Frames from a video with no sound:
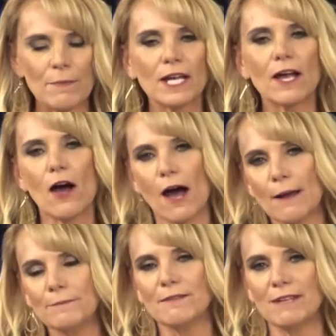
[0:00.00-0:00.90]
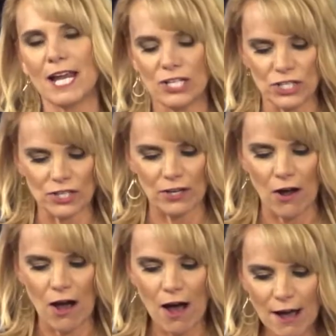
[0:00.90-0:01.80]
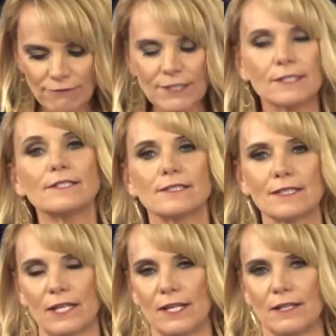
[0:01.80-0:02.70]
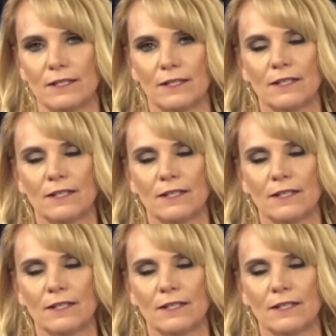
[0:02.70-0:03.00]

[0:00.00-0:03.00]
But condemnation obviously